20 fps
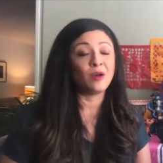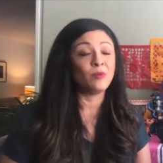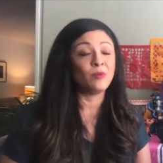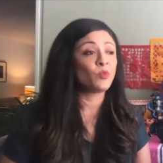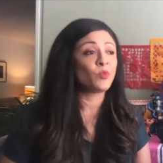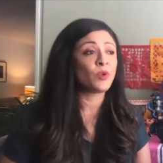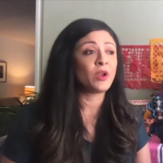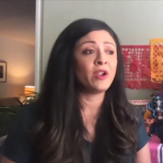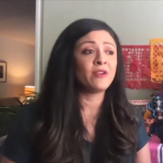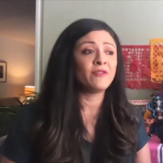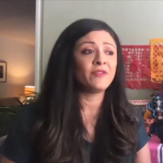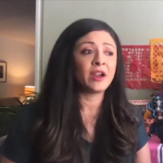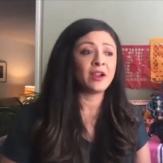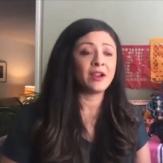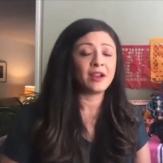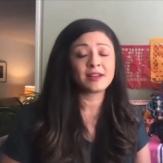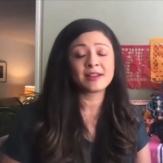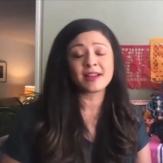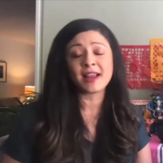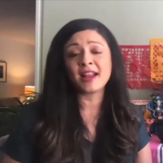we are very
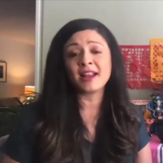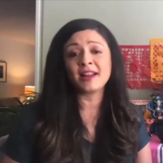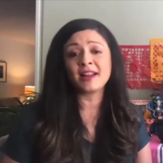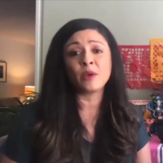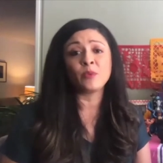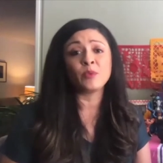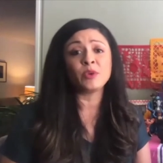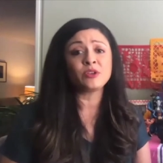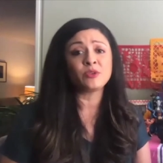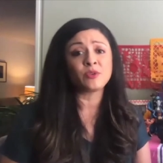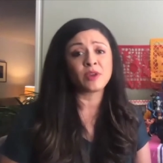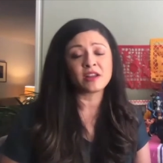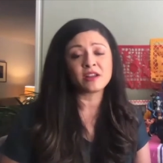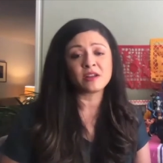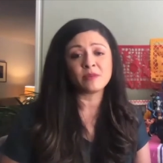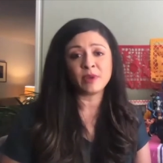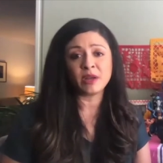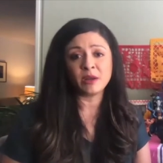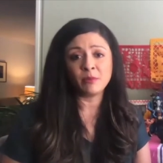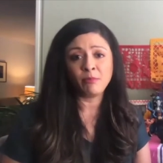excited that we do get to
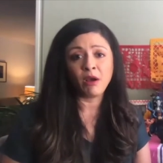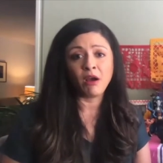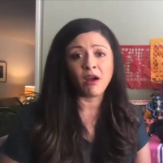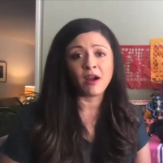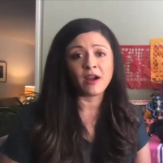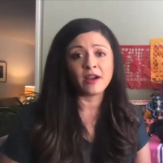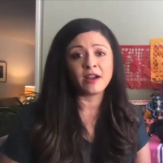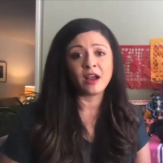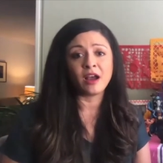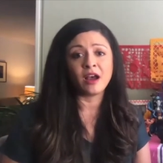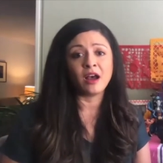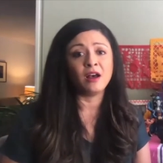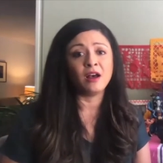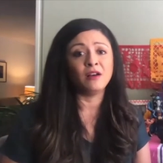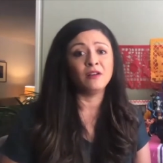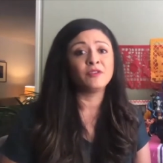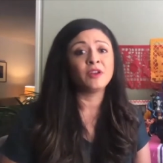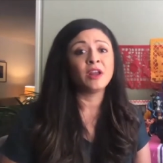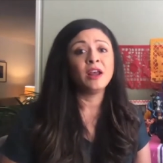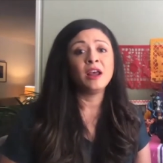be a part
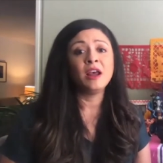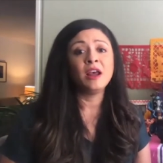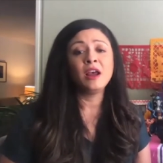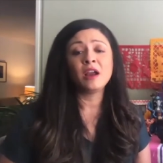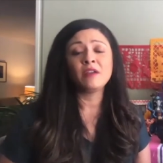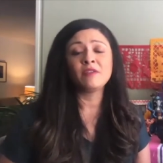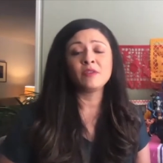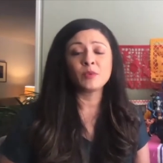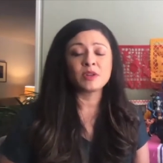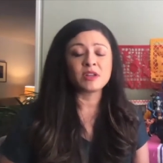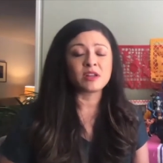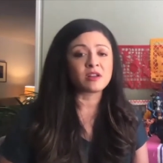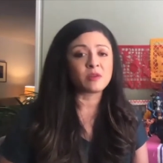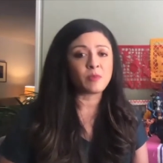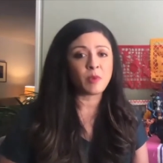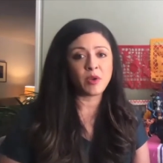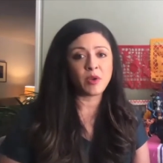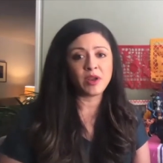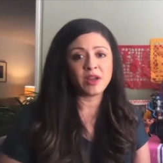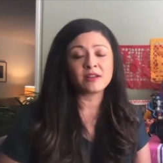of everyone's
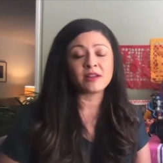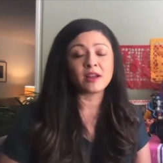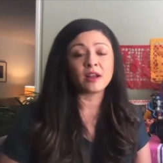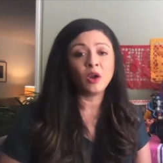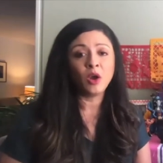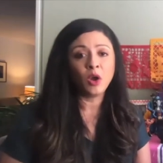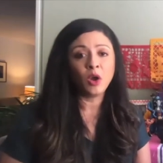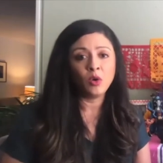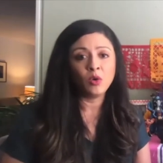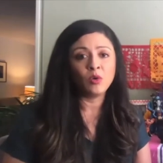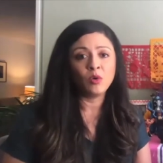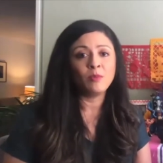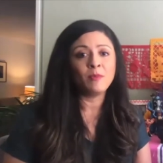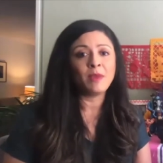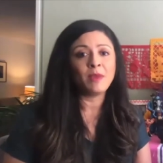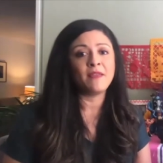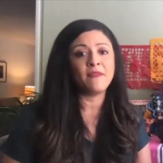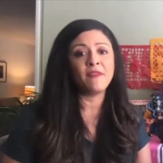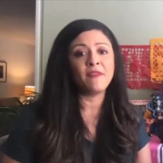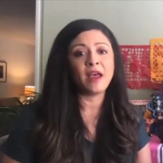experience at home
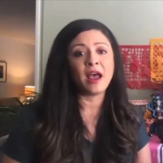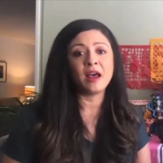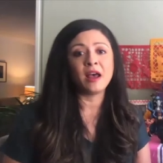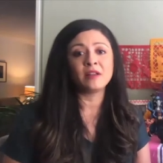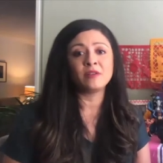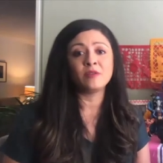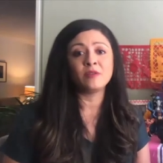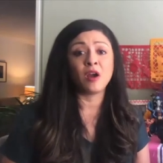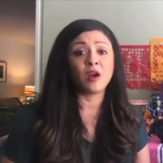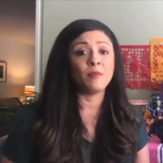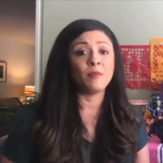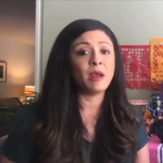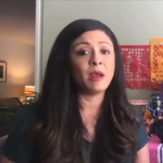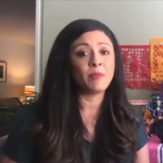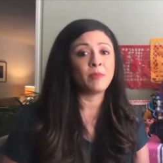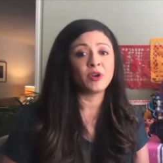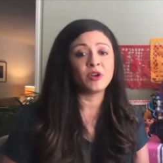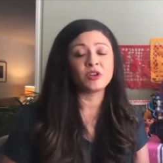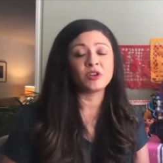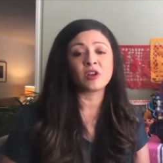and that our
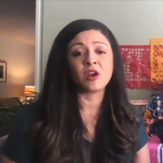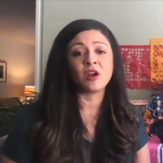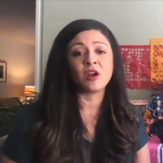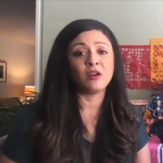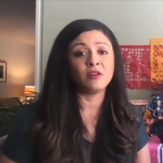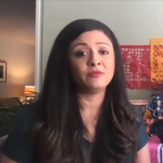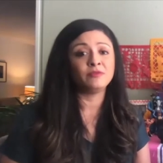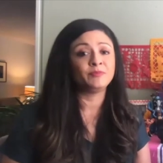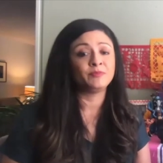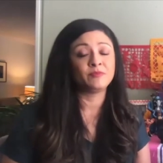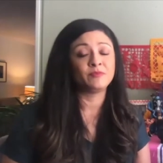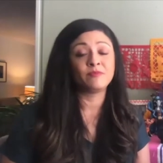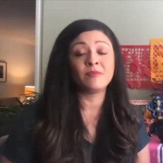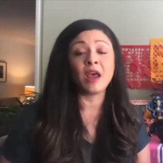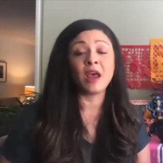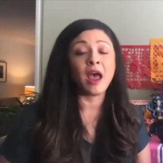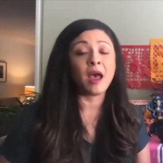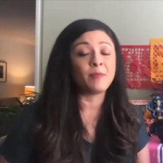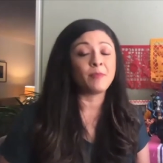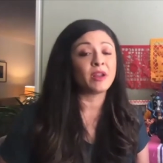members are
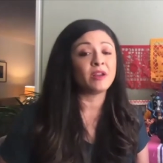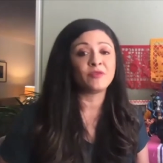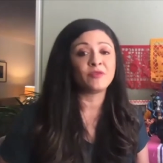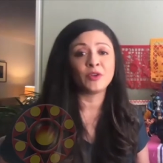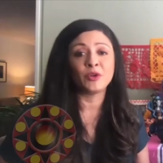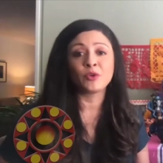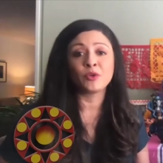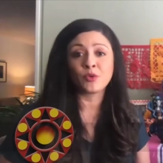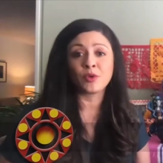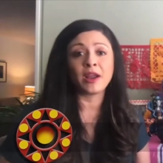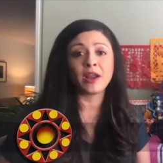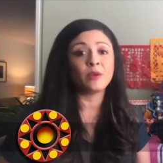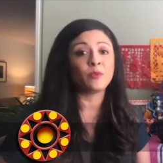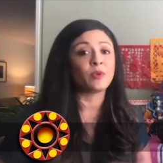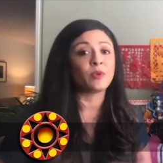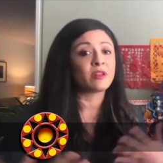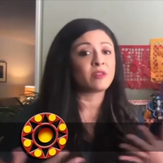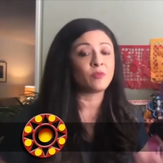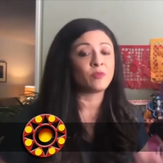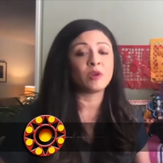happy and feel great
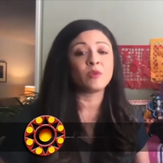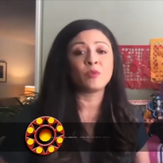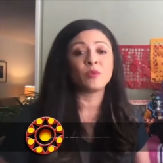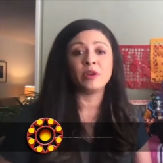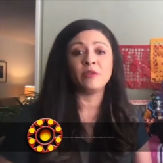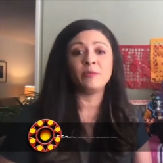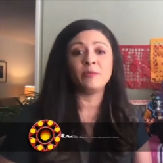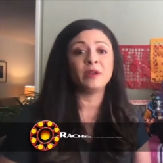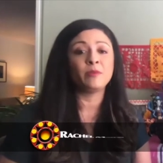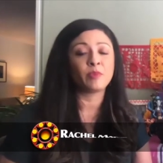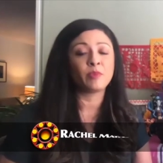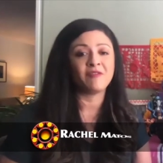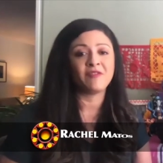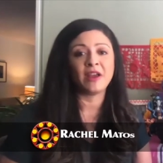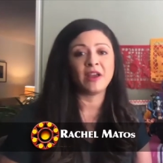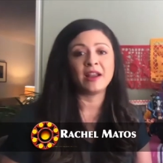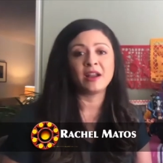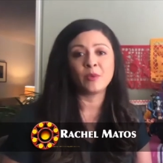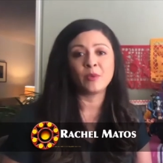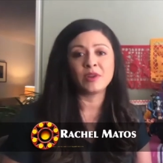with what we've been
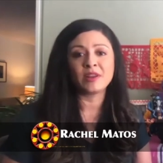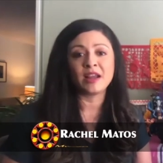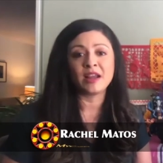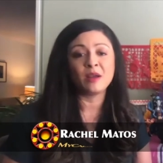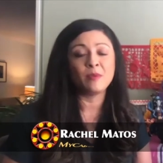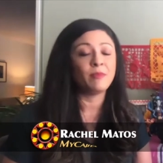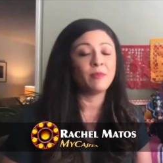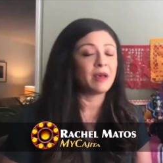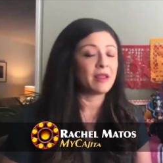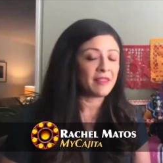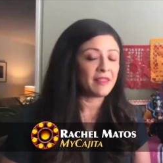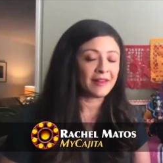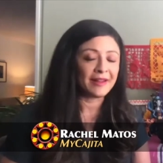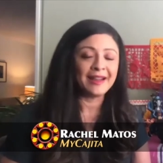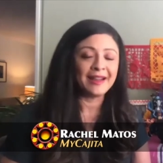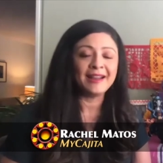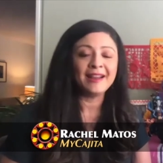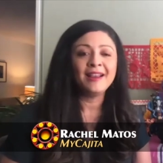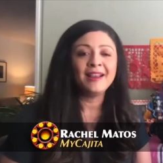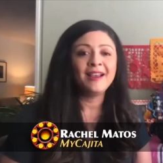providing with them
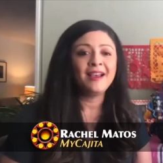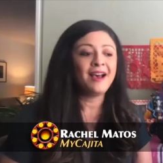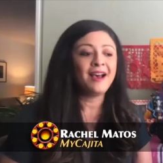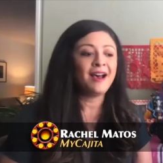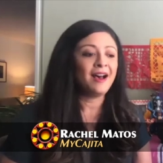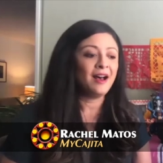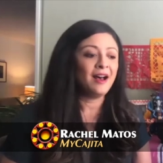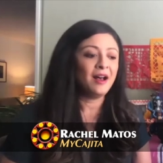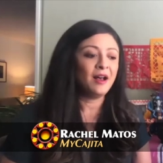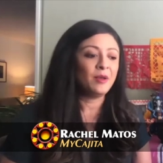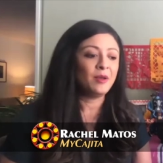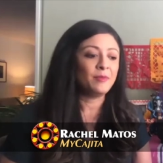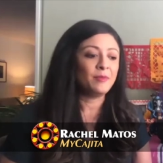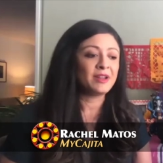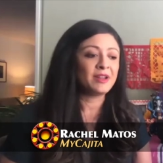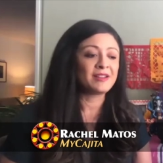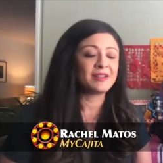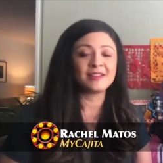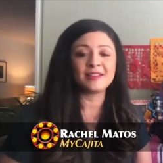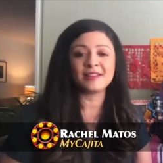monthly. Um,
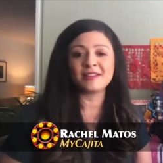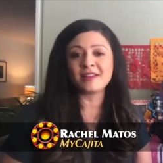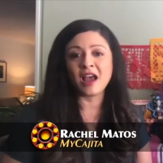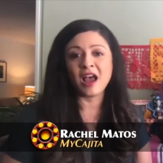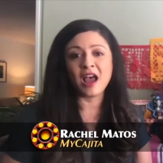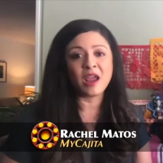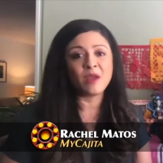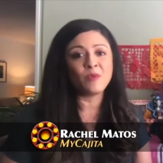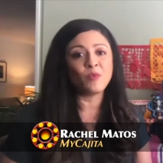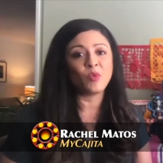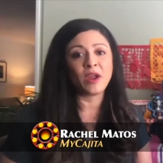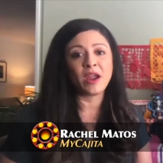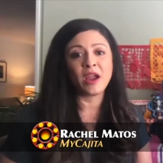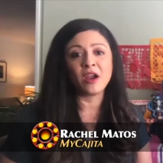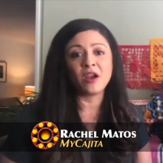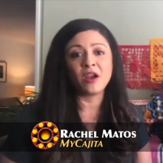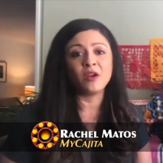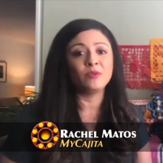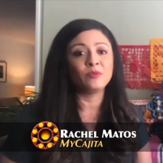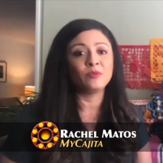this is a time where